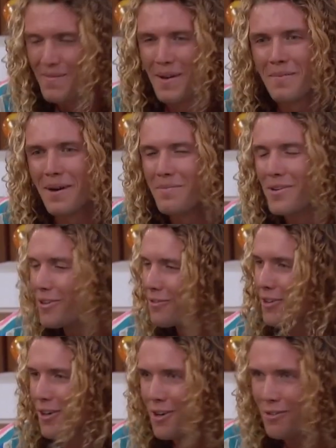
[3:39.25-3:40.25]
Met my
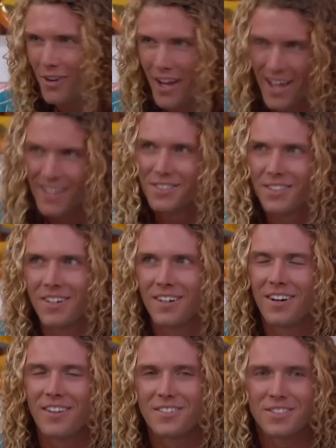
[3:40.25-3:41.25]
beautiful girlfriend Angela
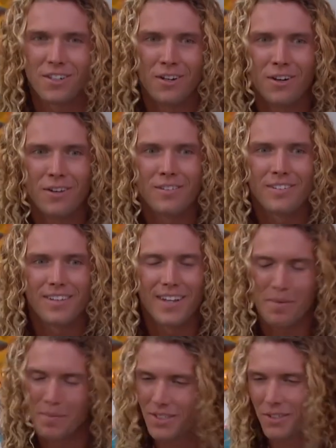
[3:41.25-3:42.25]
on the show, and
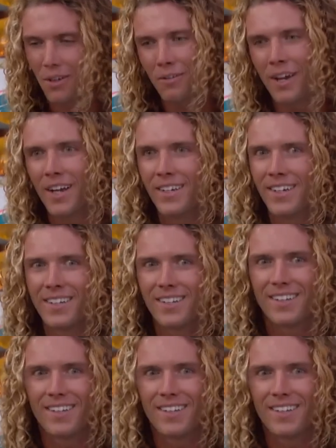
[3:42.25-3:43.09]
I miss her already.